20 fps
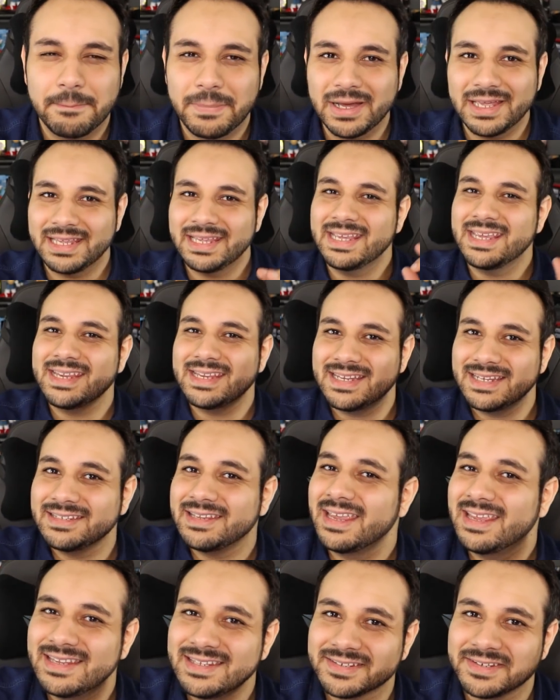but he
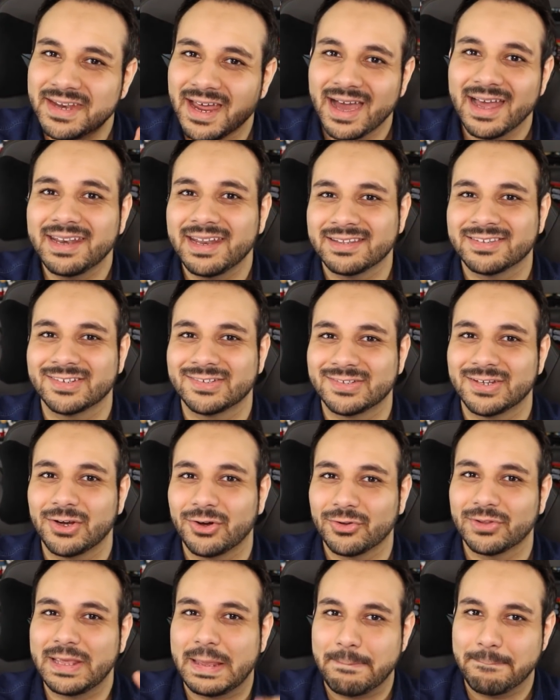is not
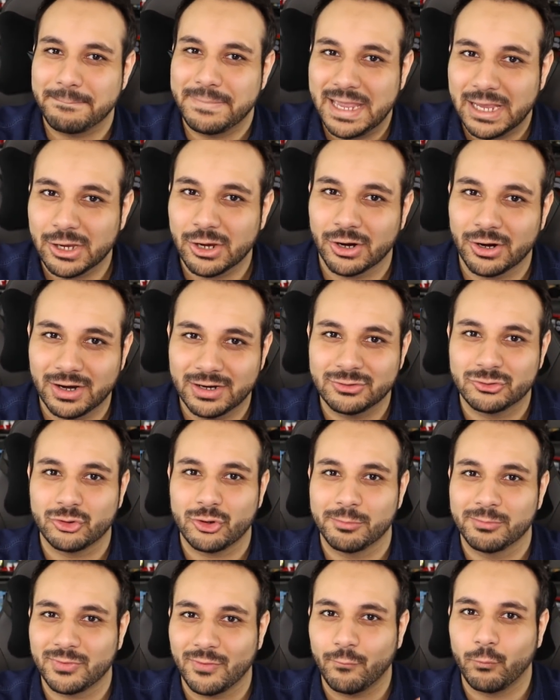necessarily bigger in
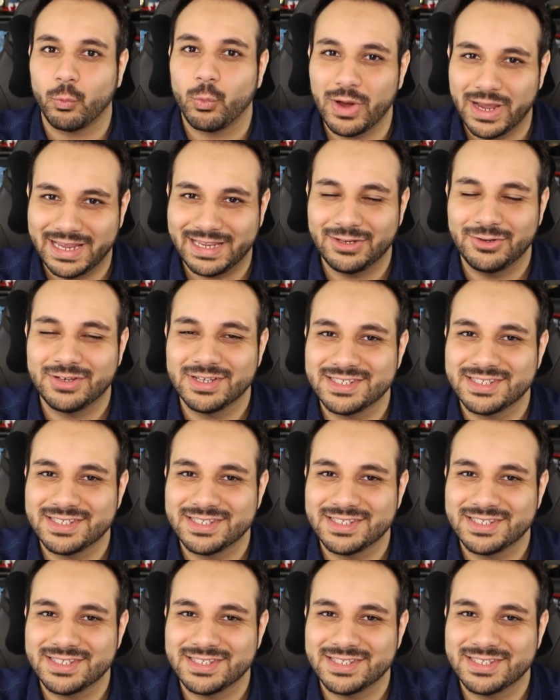terms of weight.